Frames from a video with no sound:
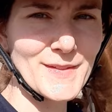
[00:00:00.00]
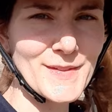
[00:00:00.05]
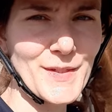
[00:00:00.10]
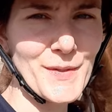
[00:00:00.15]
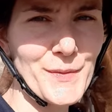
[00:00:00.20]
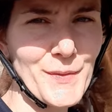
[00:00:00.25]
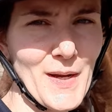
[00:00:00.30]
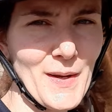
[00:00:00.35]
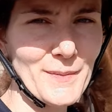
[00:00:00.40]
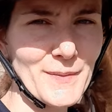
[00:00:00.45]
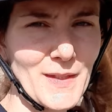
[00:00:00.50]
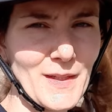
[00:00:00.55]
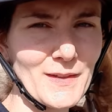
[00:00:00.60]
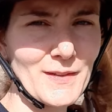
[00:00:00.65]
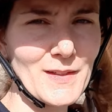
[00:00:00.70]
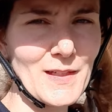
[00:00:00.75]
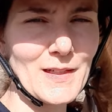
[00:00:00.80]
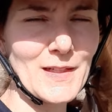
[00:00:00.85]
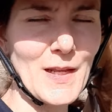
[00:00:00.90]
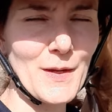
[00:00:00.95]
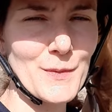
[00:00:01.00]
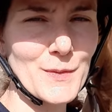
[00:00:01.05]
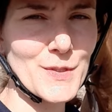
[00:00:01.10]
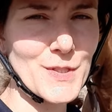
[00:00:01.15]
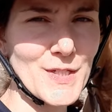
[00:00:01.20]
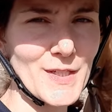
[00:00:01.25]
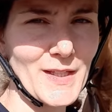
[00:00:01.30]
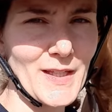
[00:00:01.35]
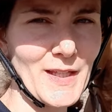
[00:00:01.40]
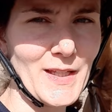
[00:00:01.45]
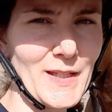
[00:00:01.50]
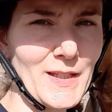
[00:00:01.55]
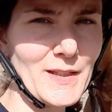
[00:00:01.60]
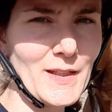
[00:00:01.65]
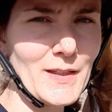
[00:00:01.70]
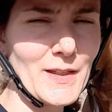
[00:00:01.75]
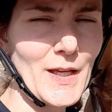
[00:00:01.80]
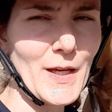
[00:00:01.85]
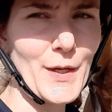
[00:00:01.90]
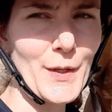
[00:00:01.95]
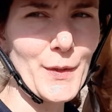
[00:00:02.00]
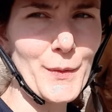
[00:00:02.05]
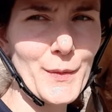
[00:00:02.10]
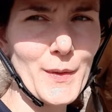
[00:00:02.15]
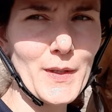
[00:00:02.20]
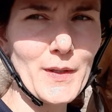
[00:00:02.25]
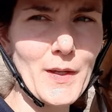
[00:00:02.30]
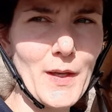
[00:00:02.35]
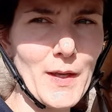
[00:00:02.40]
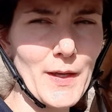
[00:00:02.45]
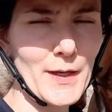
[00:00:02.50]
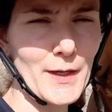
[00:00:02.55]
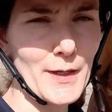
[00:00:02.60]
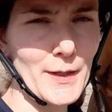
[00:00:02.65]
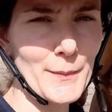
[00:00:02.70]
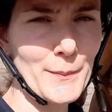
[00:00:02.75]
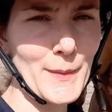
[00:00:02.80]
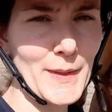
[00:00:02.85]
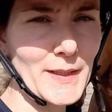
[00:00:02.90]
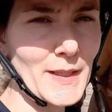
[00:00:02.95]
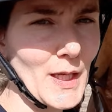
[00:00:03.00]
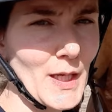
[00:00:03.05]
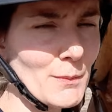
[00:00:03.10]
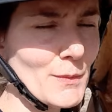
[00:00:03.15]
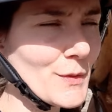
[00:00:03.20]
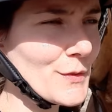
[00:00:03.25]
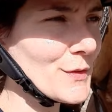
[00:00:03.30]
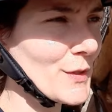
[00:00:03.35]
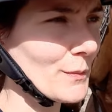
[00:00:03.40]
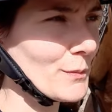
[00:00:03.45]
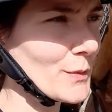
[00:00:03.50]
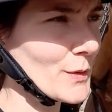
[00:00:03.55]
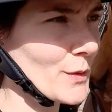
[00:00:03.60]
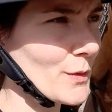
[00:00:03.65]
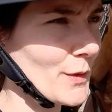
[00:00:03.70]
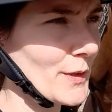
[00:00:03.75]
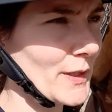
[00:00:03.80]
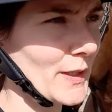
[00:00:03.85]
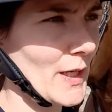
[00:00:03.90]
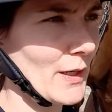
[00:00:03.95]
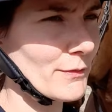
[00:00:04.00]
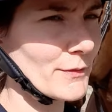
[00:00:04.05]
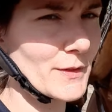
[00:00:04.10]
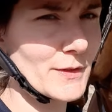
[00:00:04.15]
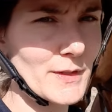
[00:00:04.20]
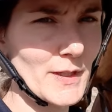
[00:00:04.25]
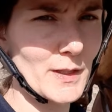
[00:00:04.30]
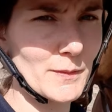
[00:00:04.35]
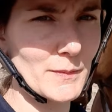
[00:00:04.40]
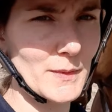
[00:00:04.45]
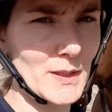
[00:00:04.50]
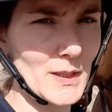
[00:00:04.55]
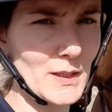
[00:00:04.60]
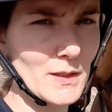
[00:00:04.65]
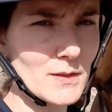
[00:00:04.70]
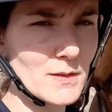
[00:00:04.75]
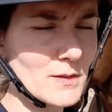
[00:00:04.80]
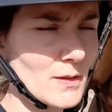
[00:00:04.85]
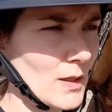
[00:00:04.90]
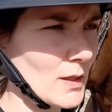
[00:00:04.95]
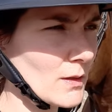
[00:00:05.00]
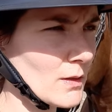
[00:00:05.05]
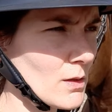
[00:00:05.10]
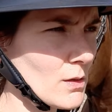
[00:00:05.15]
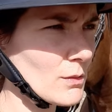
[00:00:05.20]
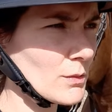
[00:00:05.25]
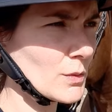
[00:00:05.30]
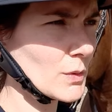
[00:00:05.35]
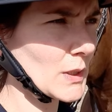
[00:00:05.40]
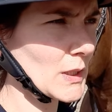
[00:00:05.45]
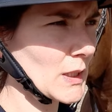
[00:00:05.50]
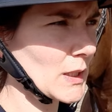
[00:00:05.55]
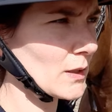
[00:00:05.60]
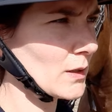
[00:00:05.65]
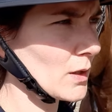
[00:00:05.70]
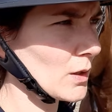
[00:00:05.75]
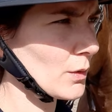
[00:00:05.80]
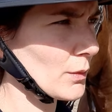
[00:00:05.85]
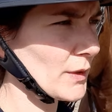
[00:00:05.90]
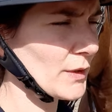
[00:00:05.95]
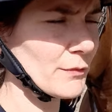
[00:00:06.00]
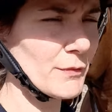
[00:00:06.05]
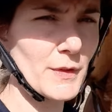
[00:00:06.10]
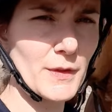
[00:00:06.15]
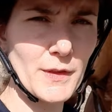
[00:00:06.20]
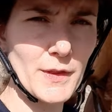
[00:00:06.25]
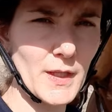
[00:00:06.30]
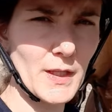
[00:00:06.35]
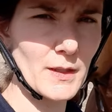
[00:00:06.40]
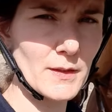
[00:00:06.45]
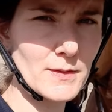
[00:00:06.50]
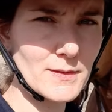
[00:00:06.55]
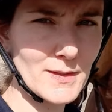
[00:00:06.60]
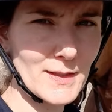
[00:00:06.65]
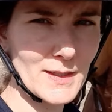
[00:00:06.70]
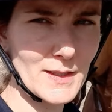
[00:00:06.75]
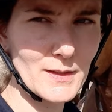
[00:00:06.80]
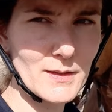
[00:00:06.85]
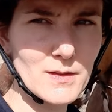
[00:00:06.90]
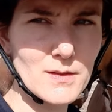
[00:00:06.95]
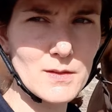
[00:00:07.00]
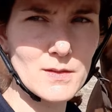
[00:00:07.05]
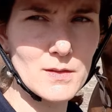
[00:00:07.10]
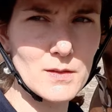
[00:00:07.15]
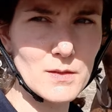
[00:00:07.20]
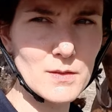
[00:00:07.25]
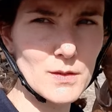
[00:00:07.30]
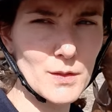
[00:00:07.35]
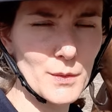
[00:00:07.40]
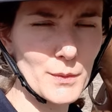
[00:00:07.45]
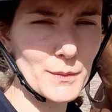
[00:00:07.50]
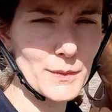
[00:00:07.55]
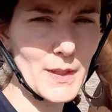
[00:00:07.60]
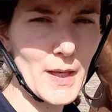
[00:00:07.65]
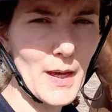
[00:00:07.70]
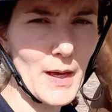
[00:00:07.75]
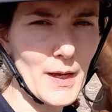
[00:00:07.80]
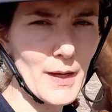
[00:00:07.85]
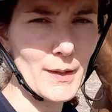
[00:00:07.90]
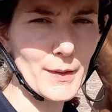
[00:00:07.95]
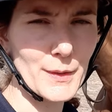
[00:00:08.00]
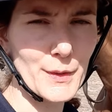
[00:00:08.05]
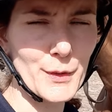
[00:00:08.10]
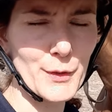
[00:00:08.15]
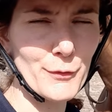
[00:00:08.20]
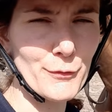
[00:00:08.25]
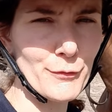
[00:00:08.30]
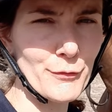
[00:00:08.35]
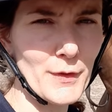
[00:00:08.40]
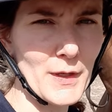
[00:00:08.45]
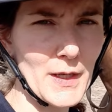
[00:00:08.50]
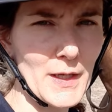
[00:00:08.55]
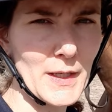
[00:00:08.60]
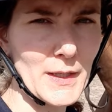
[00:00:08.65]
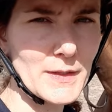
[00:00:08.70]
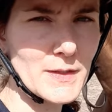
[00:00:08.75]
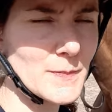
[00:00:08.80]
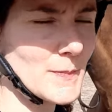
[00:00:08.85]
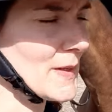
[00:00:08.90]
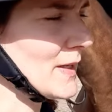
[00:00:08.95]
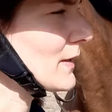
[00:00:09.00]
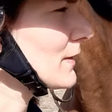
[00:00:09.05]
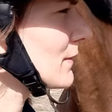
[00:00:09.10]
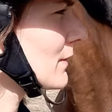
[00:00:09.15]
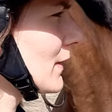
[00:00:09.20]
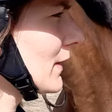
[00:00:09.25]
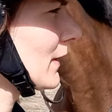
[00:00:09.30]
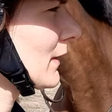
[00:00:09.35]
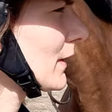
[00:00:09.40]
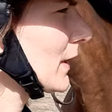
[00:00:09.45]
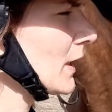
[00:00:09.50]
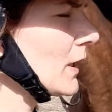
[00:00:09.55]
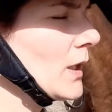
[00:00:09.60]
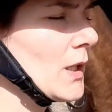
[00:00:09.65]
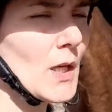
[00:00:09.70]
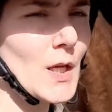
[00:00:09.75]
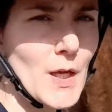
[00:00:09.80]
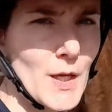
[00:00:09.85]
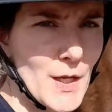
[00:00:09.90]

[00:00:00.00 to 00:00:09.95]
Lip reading: So I'm done lounging Ina now. My camera stopped recording after 10 minutes. I don't really know if it thinks that it's soon out of space or anything.